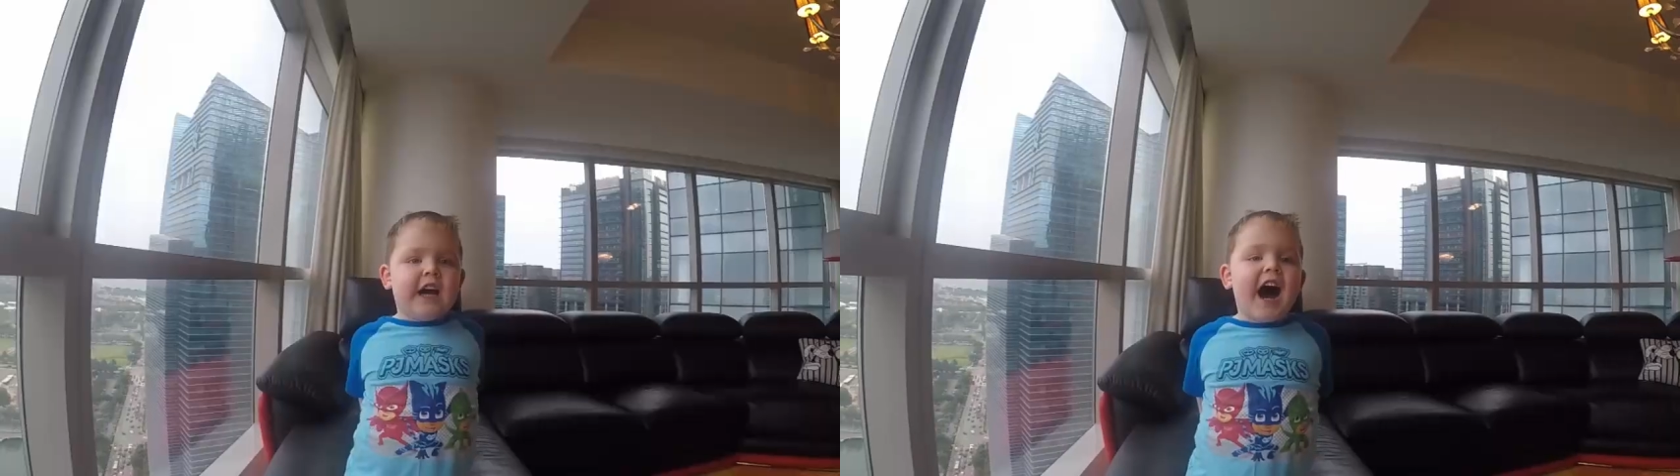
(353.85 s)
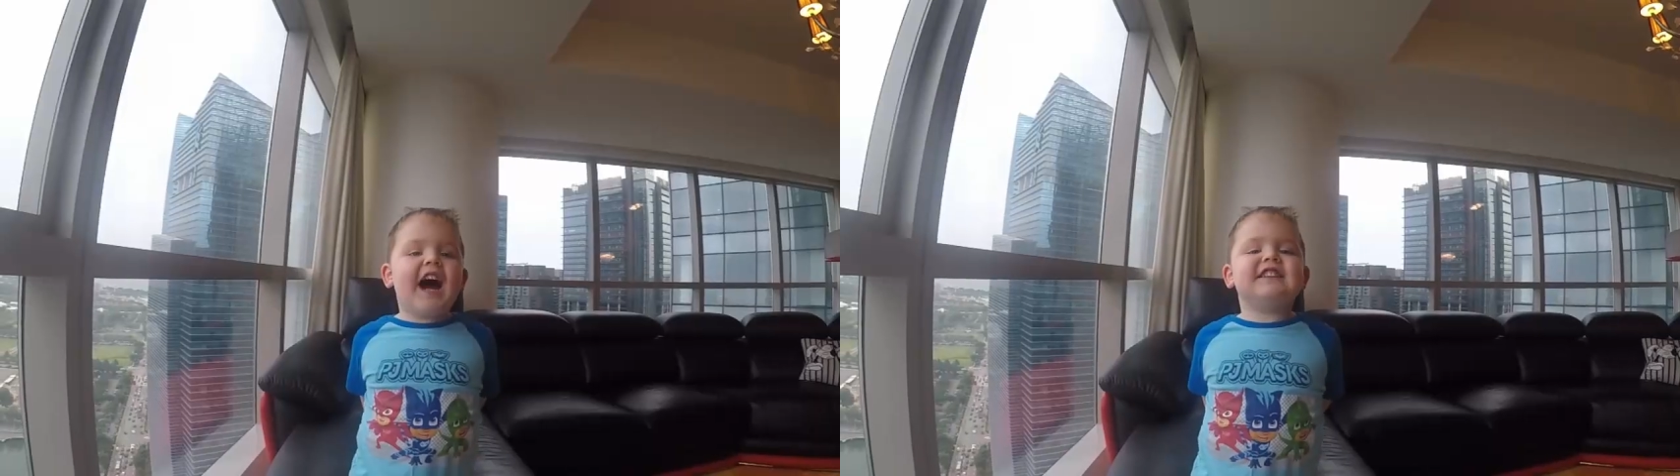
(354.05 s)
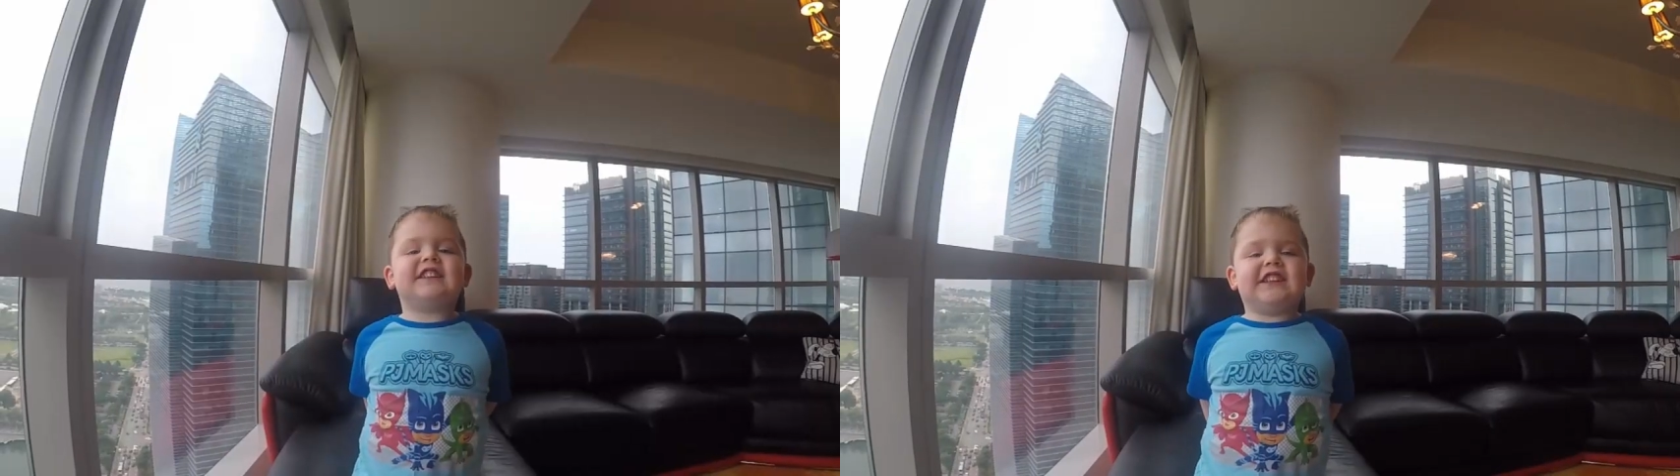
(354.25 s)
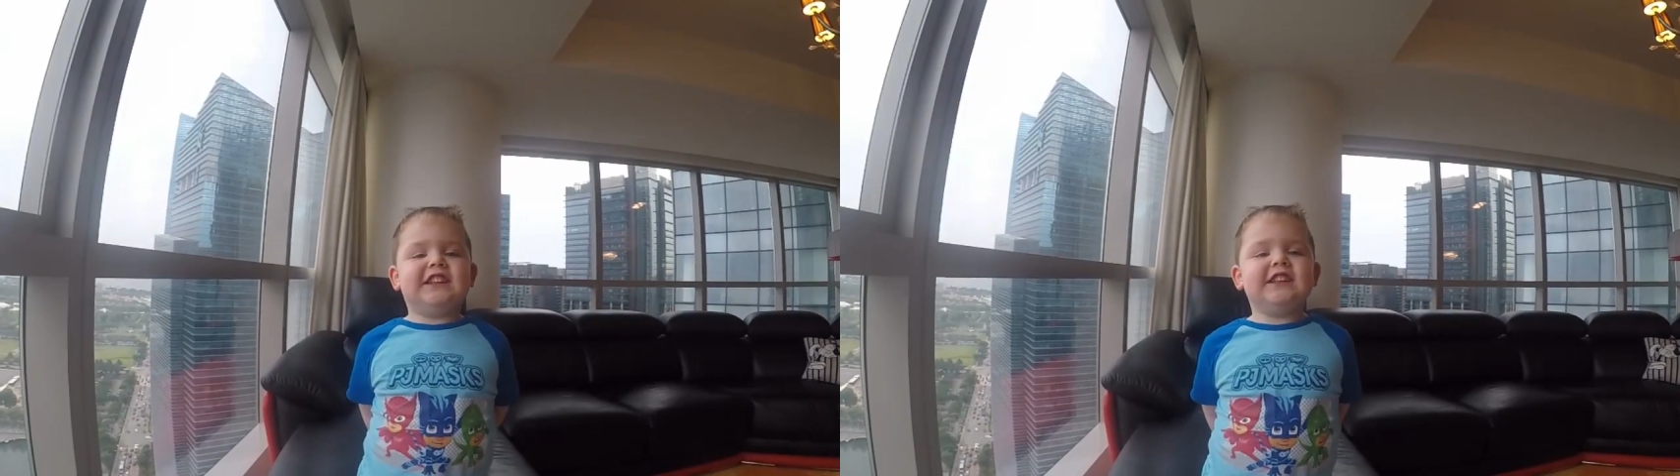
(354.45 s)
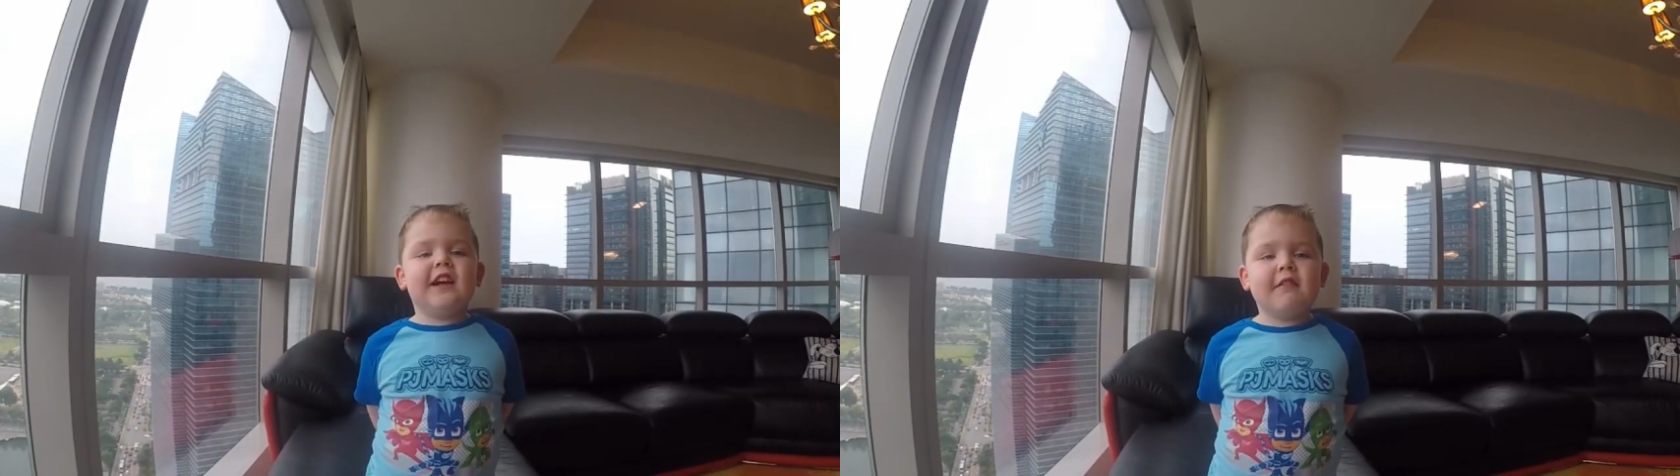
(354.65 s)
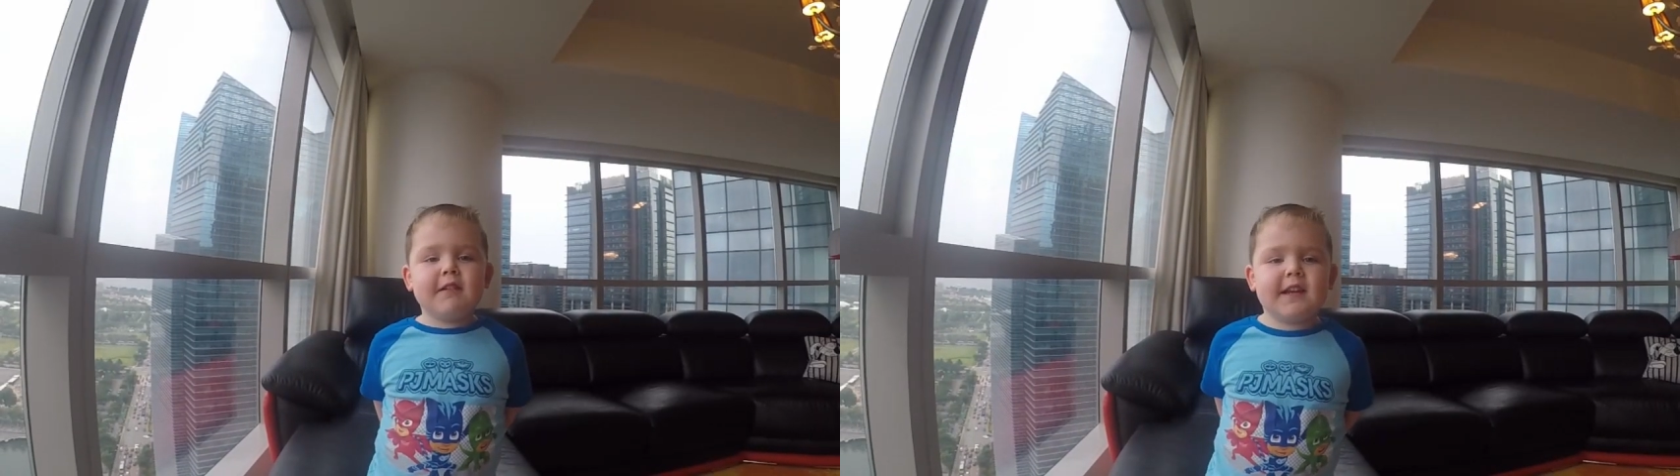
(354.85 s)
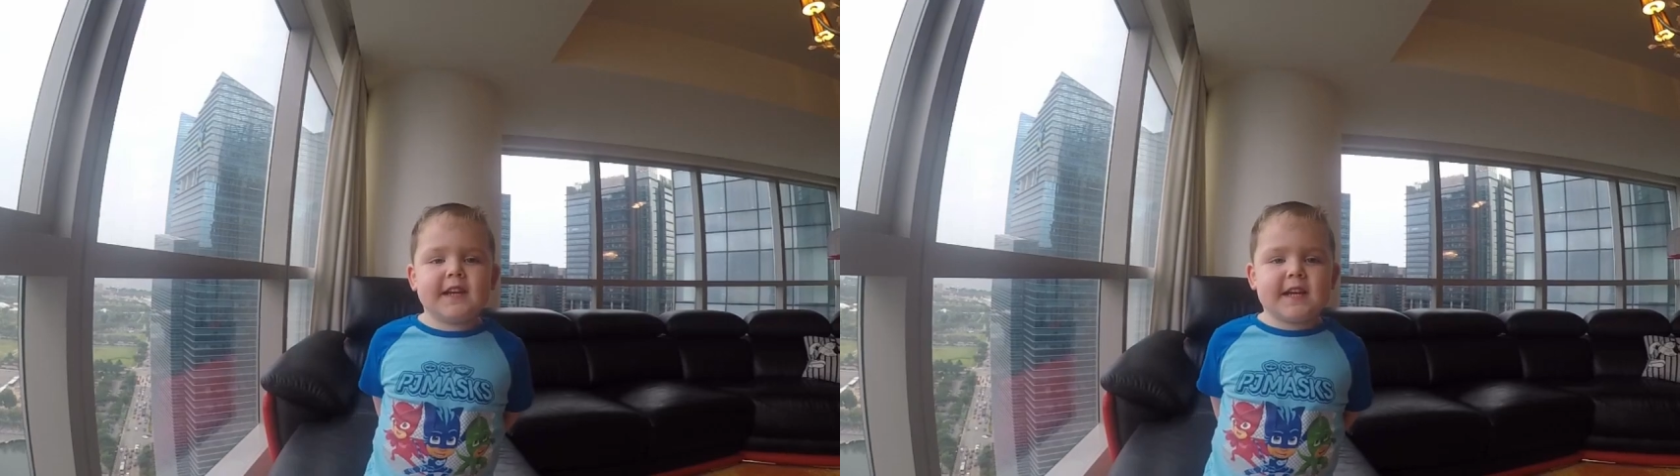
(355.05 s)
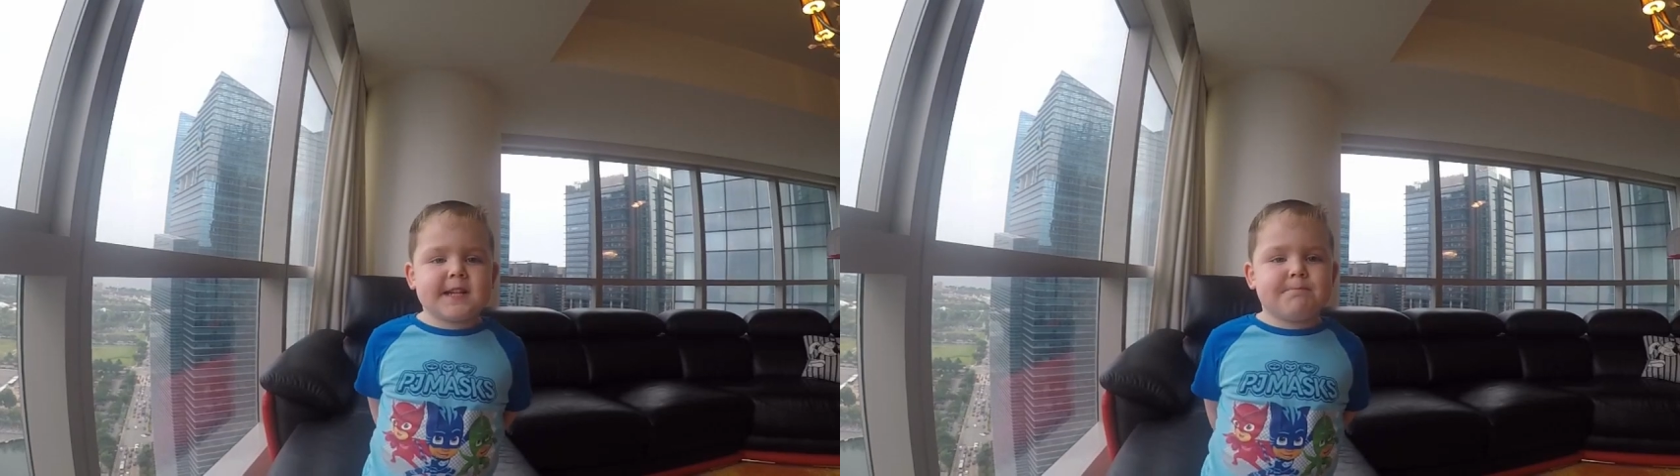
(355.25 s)
Hi, kids.
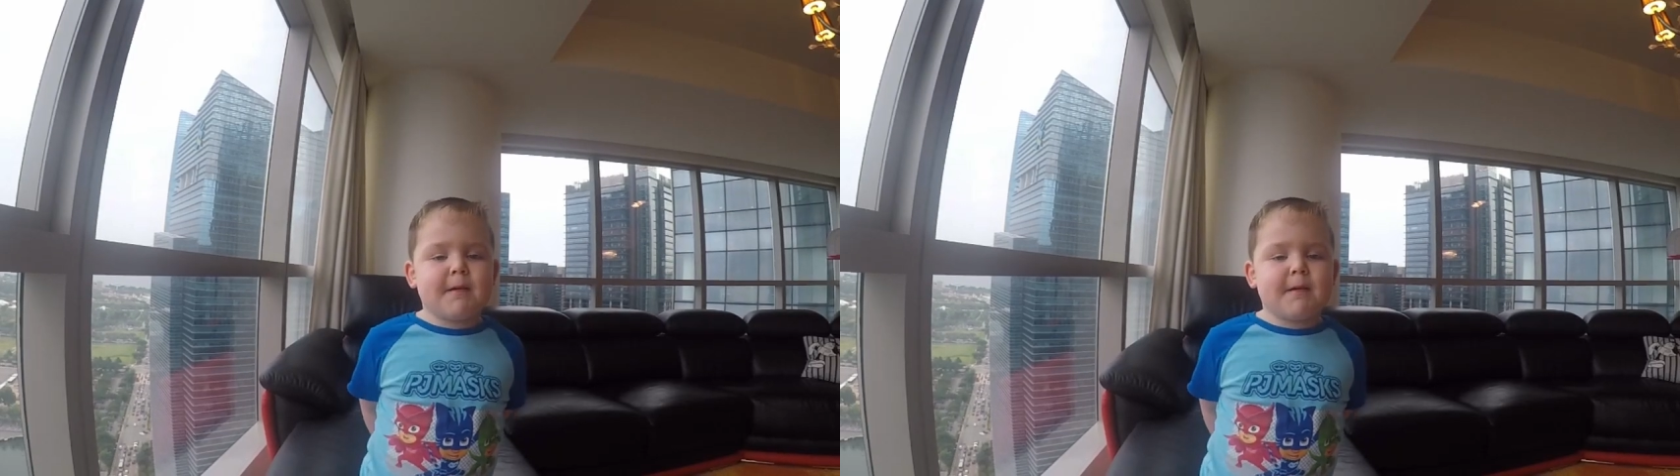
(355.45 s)
Reading